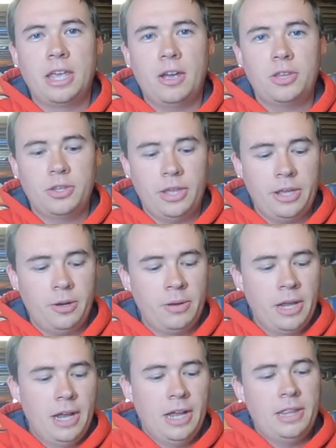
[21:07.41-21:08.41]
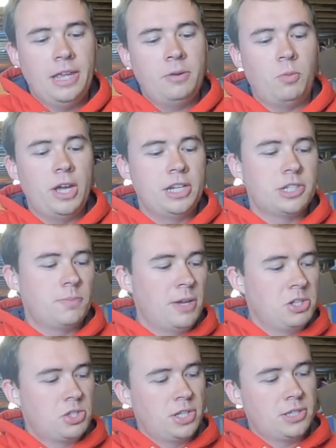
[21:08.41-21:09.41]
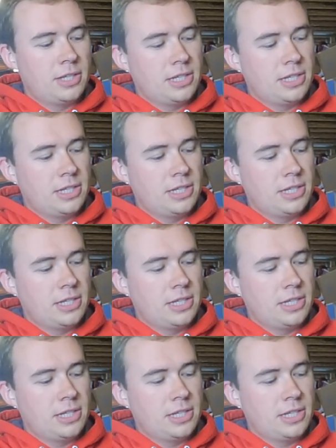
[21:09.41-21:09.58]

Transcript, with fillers: calculator, and then weight and dimensions.